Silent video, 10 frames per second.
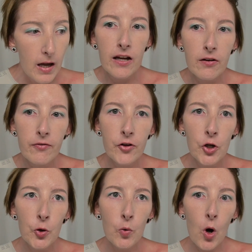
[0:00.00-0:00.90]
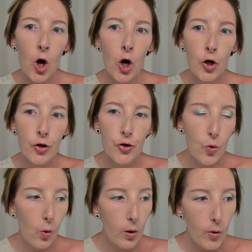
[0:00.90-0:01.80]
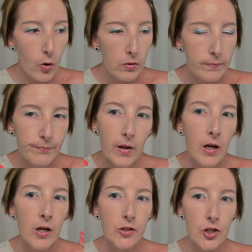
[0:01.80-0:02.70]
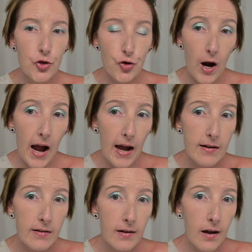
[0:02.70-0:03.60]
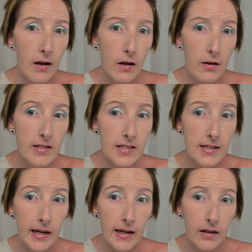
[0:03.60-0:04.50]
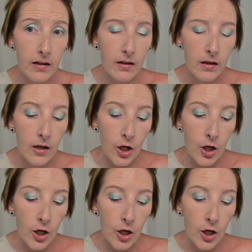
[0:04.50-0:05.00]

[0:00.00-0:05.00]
If you are normal to dry skin,